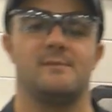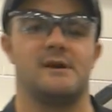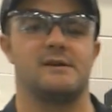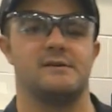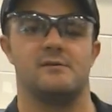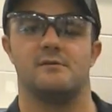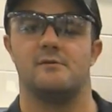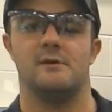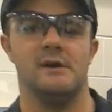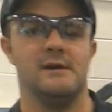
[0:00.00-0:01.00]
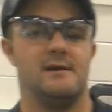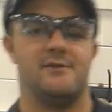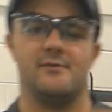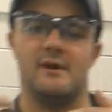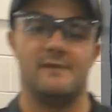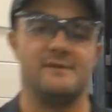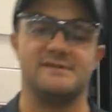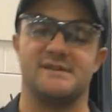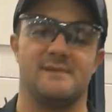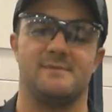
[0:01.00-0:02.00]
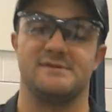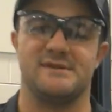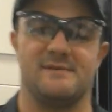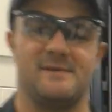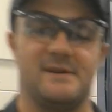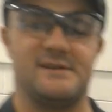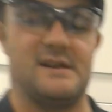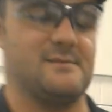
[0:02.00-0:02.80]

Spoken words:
I'm not going to go through every step and stuff like that.